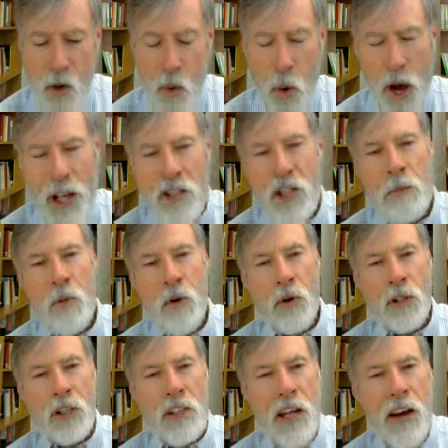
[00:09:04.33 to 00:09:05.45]

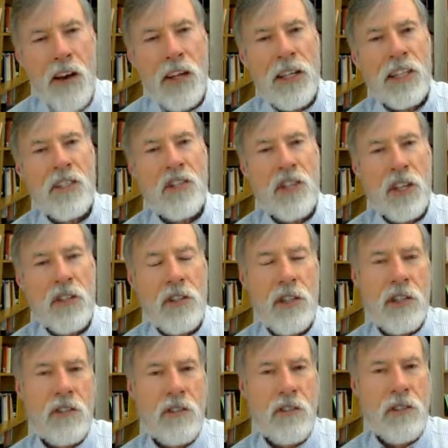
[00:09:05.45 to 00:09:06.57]
quasi-proletarian
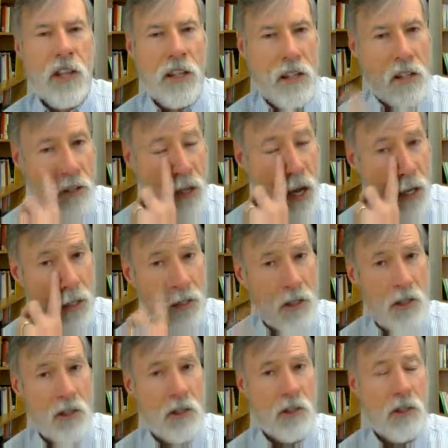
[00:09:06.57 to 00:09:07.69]
existence that the
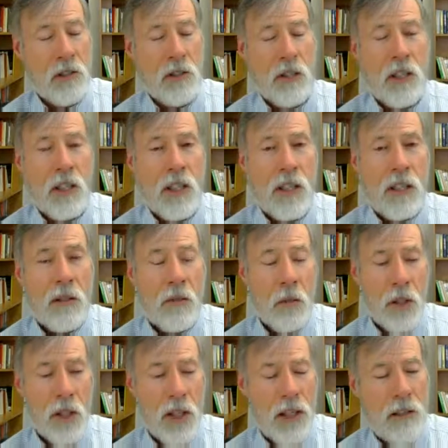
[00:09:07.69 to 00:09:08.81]
scientists would
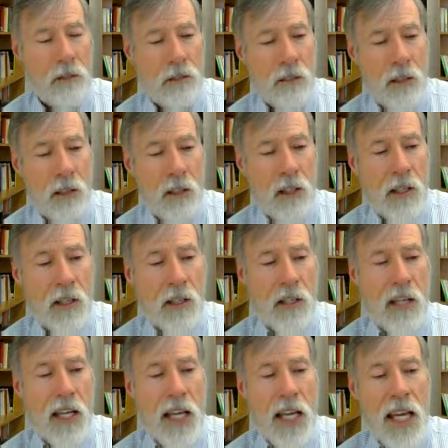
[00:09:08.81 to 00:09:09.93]
live
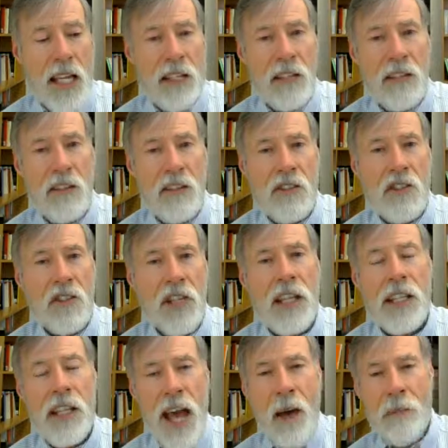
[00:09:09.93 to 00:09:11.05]
in state
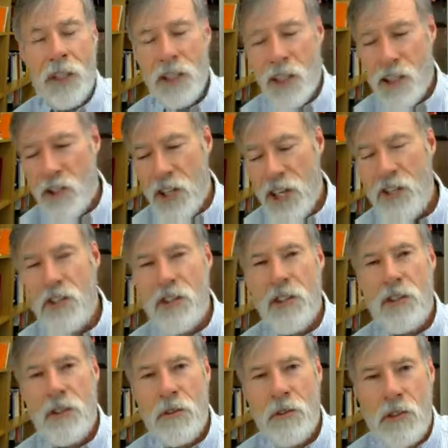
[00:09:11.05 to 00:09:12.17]
capitalist
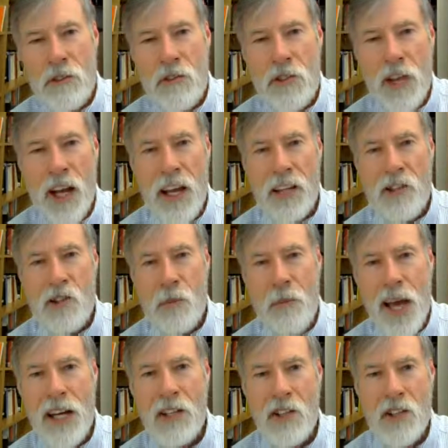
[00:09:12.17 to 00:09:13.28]
institutes of science or
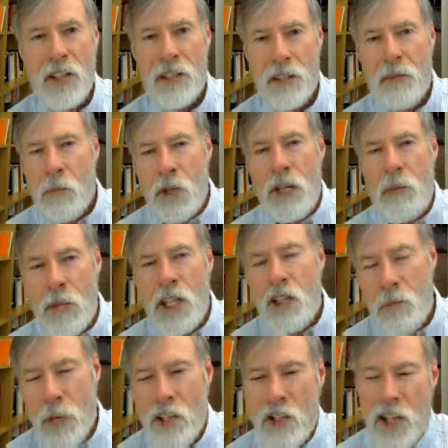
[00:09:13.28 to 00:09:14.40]
medicine. And what he means
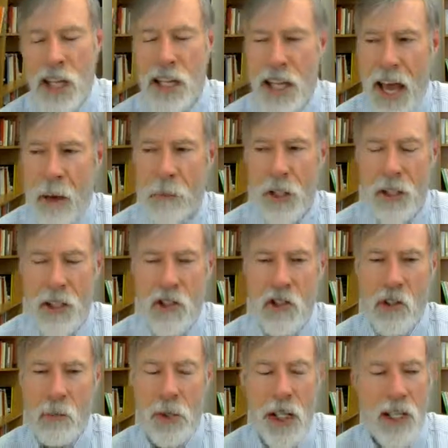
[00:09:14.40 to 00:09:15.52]
by state capitalist,
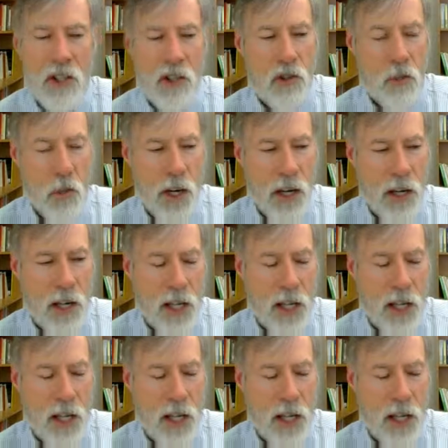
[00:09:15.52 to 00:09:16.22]
the places where